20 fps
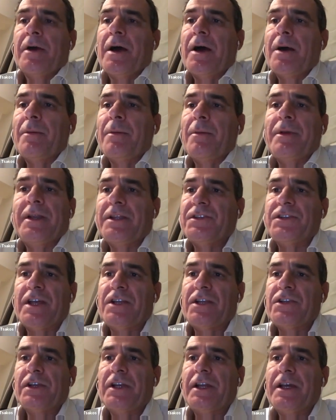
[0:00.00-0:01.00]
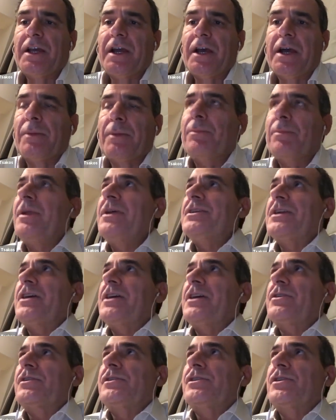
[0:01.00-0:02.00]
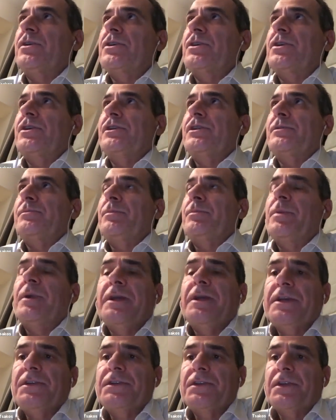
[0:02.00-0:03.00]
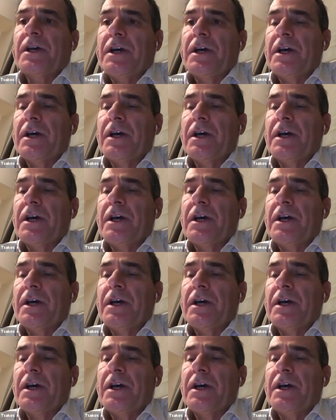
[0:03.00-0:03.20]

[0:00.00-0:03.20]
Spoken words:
mean, essentially, please ask your doctor, please